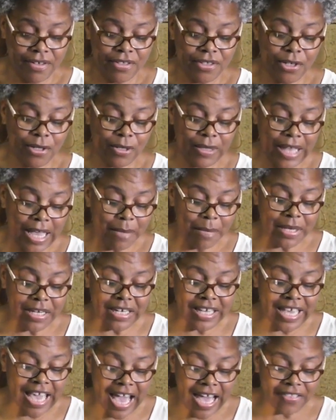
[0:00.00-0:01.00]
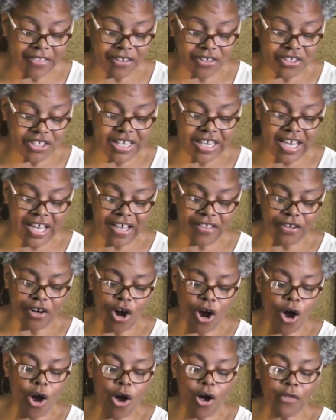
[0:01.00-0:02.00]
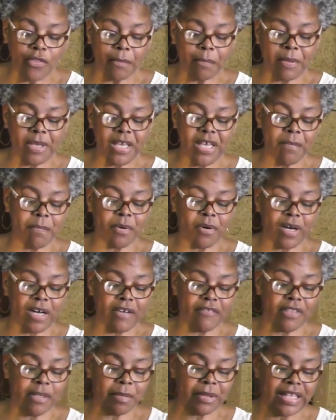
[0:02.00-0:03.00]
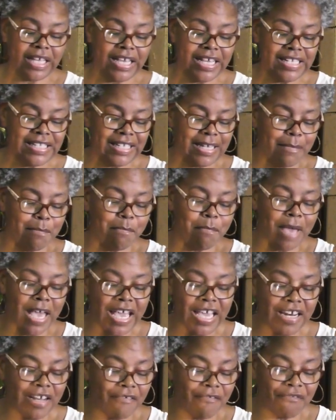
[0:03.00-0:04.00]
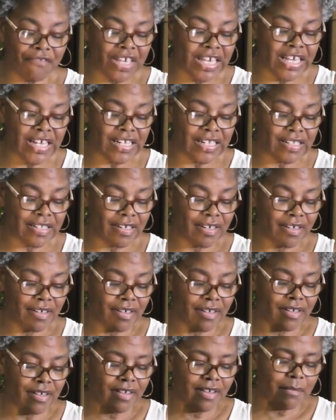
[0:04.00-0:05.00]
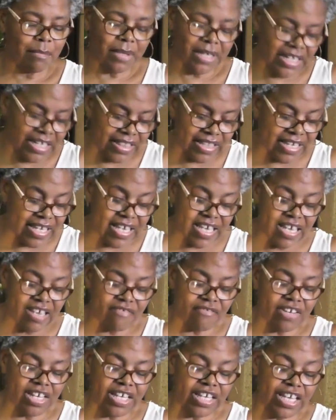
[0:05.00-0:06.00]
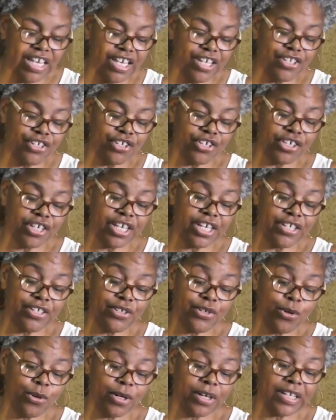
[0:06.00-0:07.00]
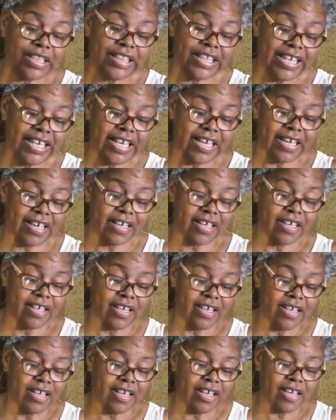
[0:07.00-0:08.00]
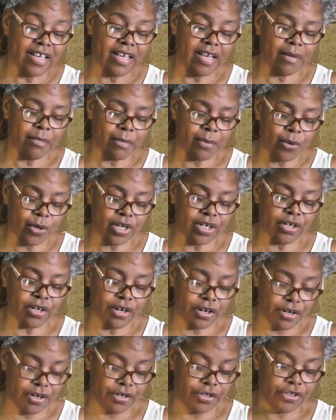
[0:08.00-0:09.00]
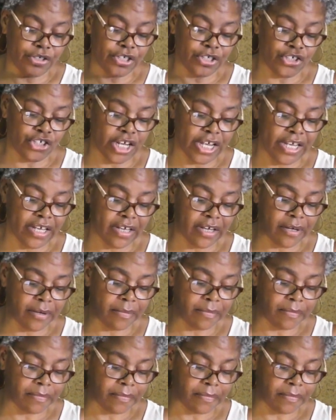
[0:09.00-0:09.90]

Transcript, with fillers: So Laban gathered together all the people of the place and made a feast. But in the evening he took his daughter Leah and brought her to Jacob,